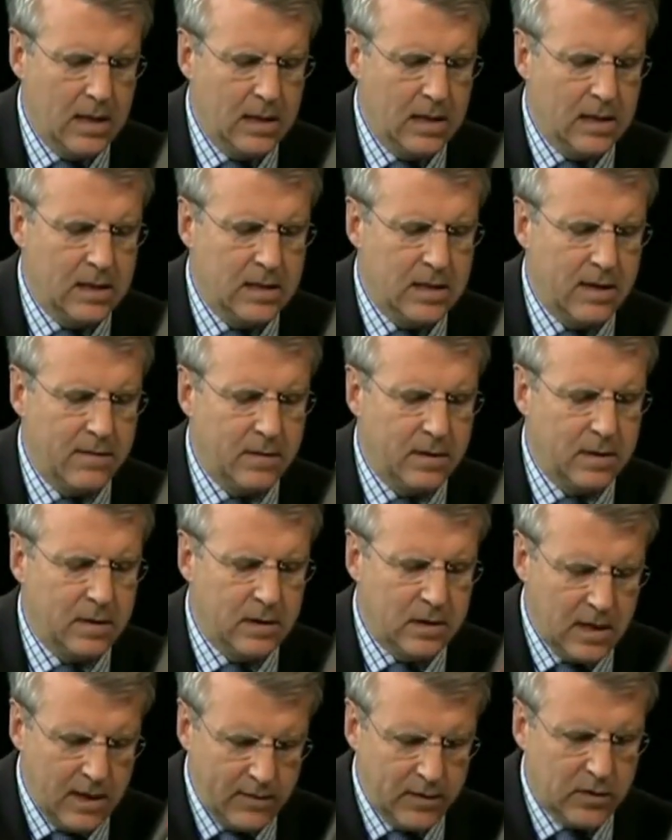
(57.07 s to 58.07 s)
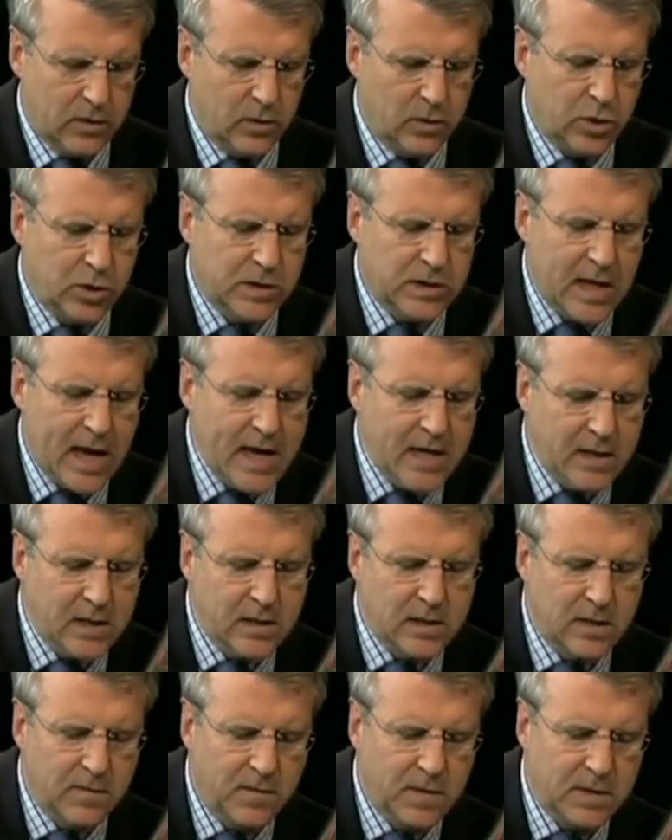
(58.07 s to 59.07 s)
The devil's delusion.
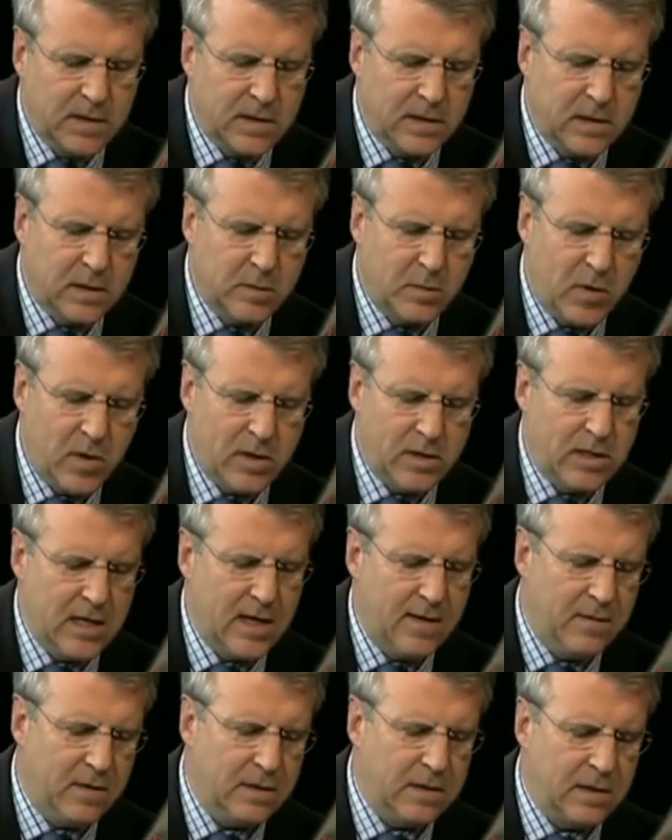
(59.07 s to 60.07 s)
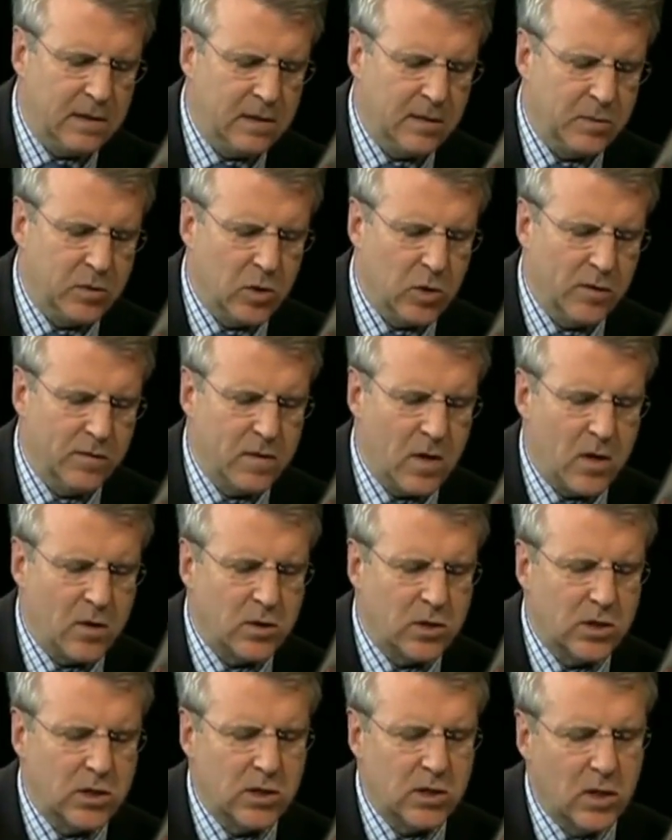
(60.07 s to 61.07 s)
Scientists, the physicist Paul Davies has observed, are
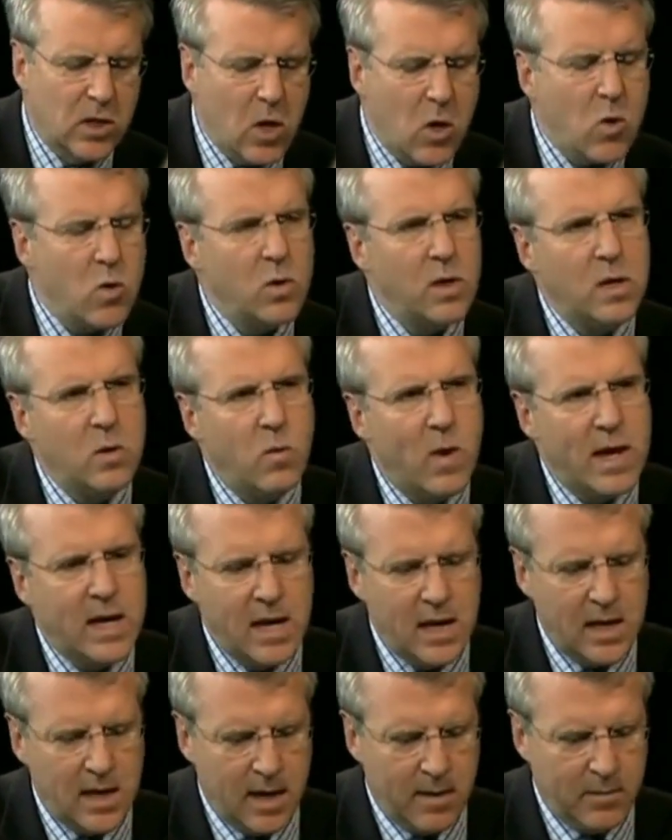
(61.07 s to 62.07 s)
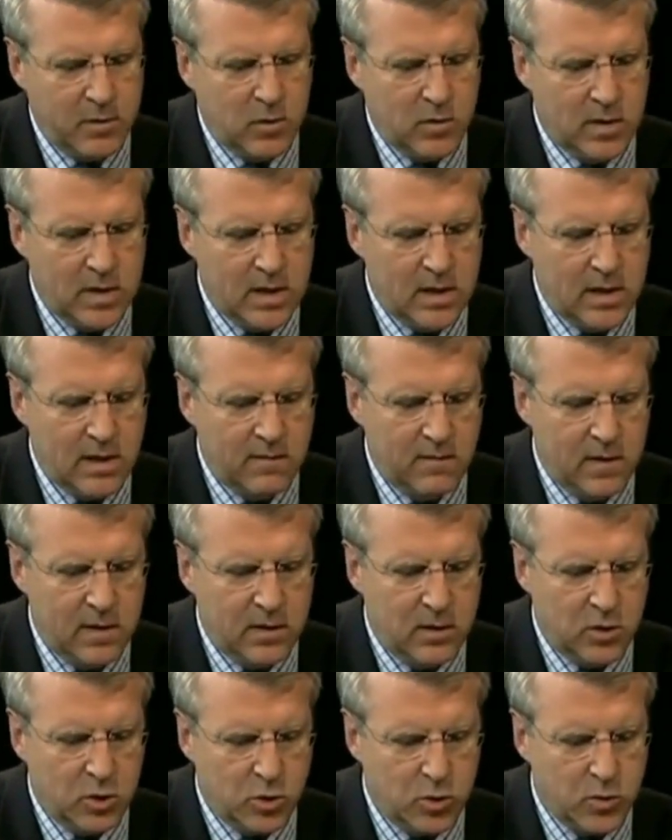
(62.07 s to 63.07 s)
slowly waking up to an
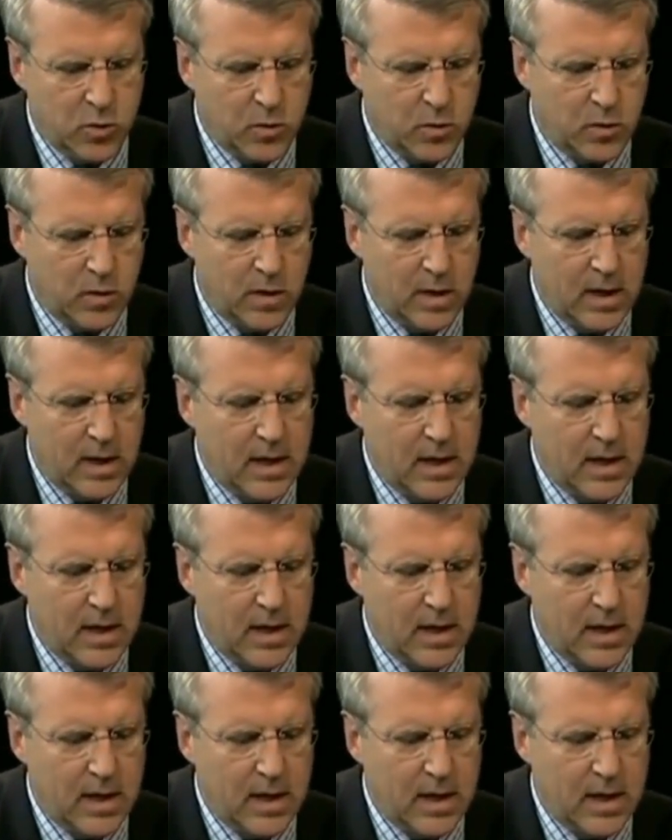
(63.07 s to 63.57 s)
inconvenient truth.